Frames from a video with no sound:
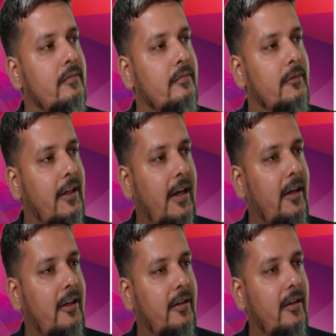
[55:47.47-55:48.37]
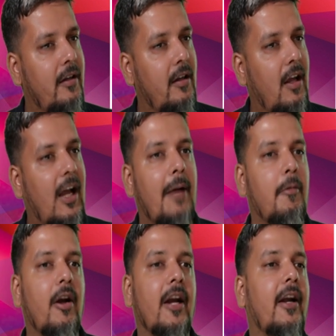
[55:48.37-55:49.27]
Right? I'm
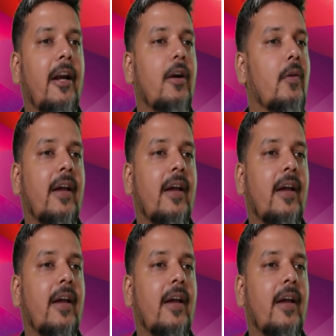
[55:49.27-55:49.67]
not entering into the